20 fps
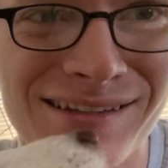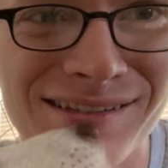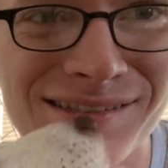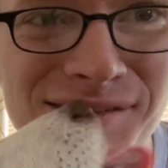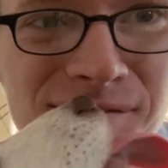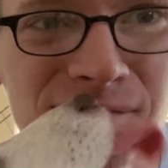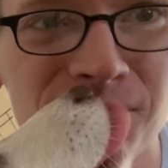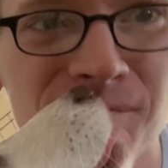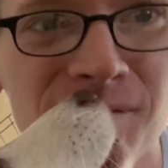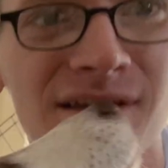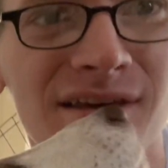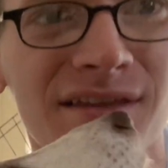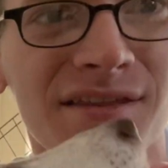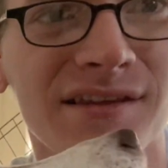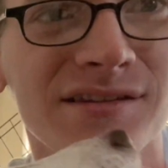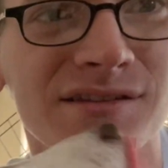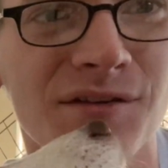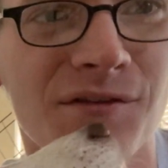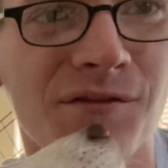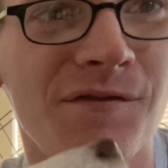guys. This
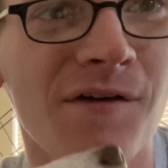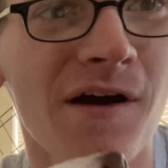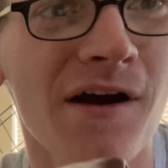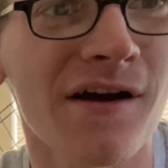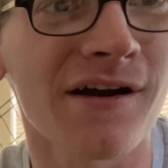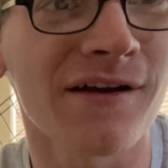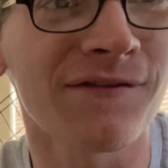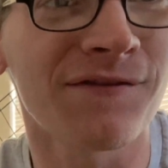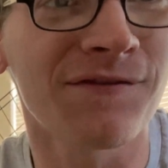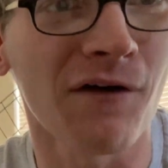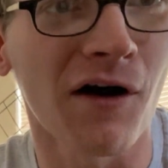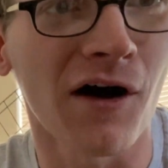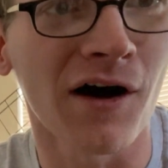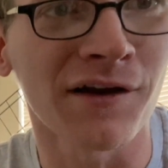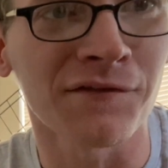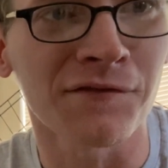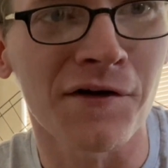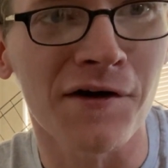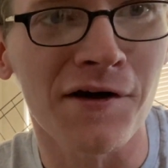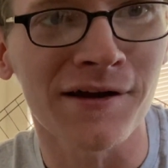is a very fun, a
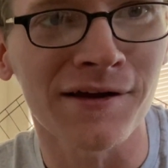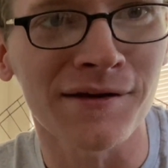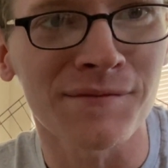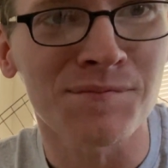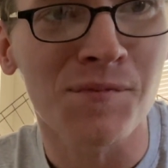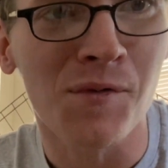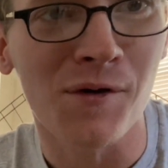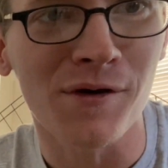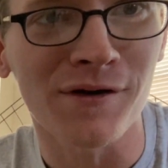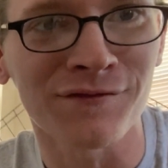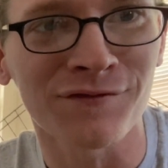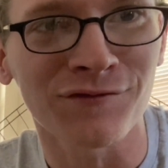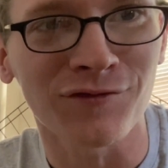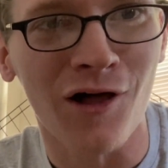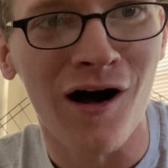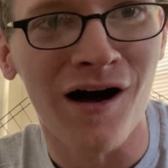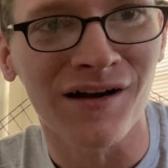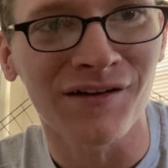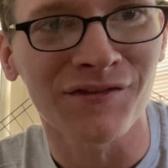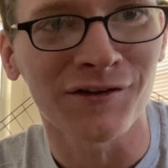very important
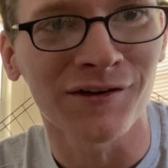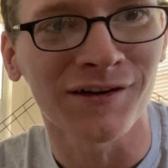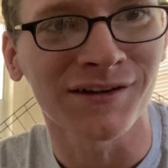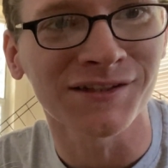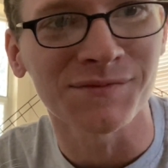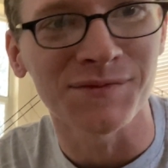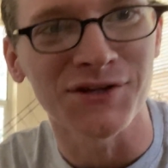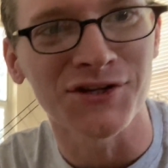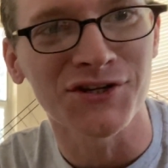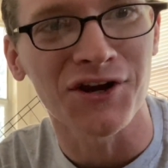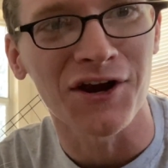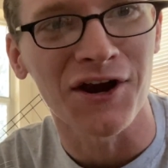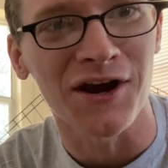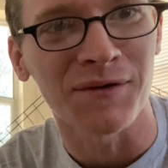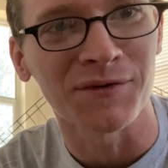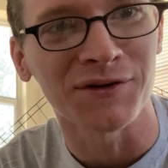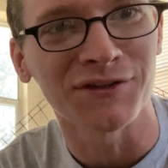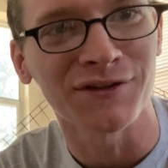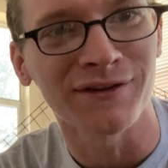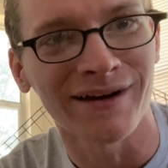vlog for us to be sharing
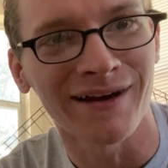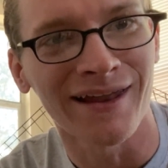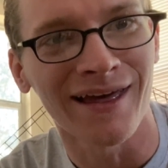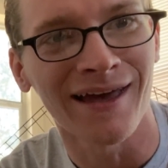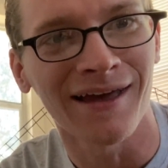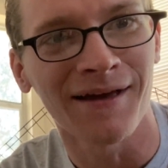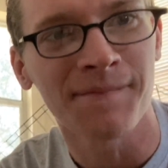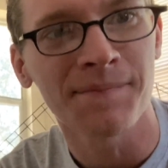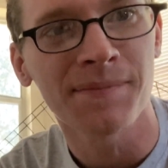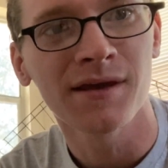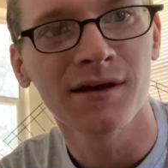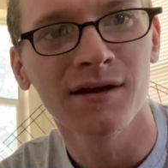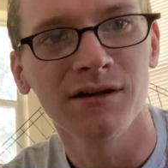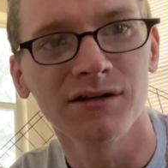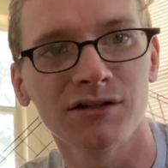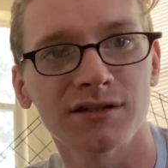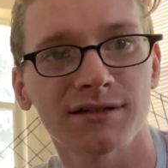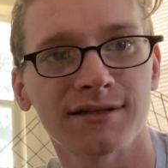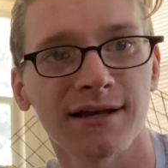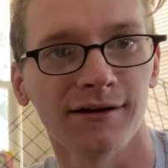with you today.
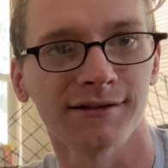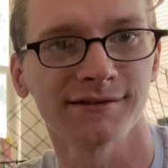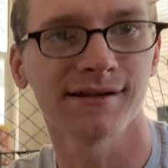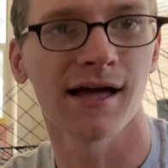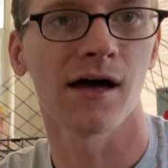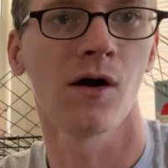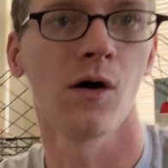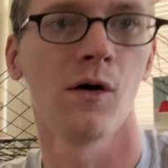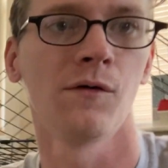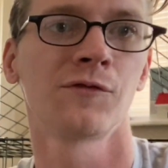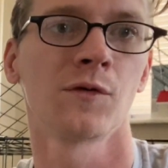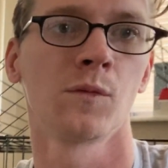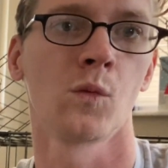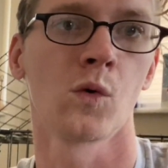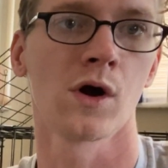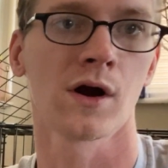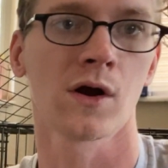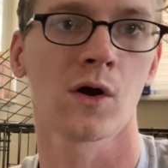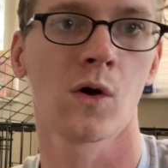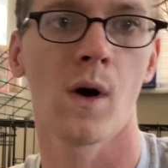Giselle's not home from
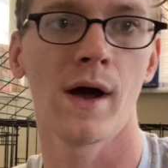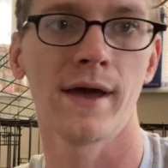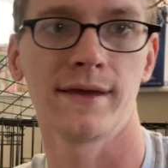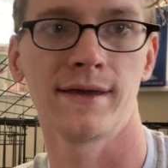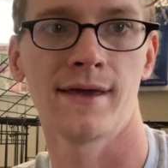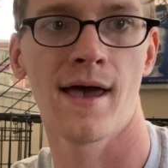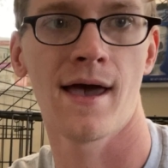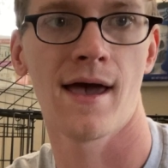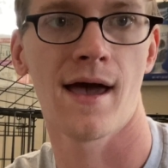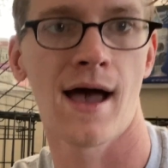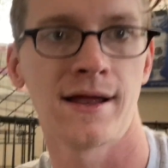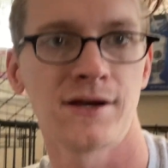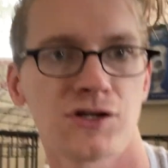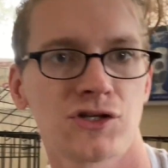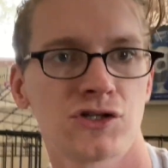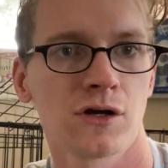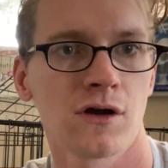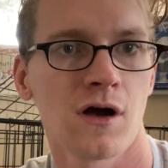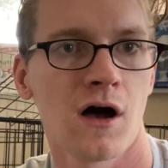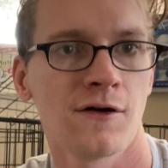work quite yet. I just
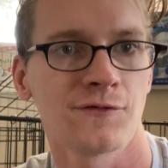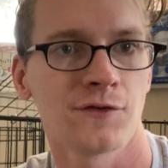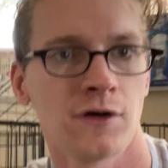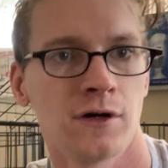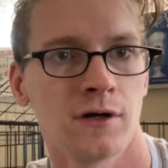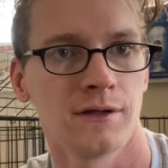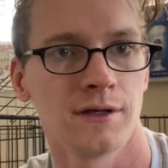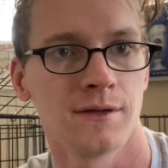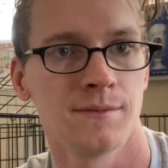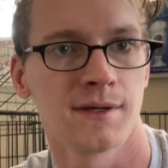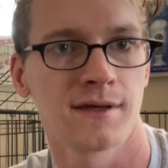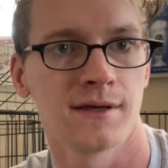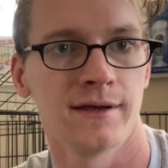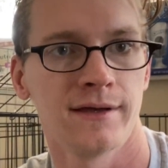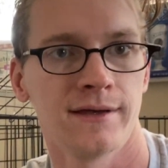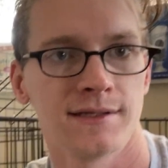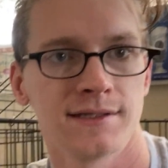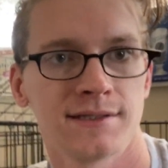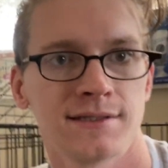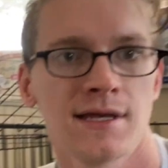took off early
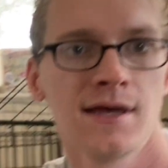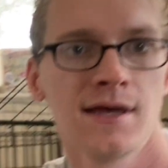because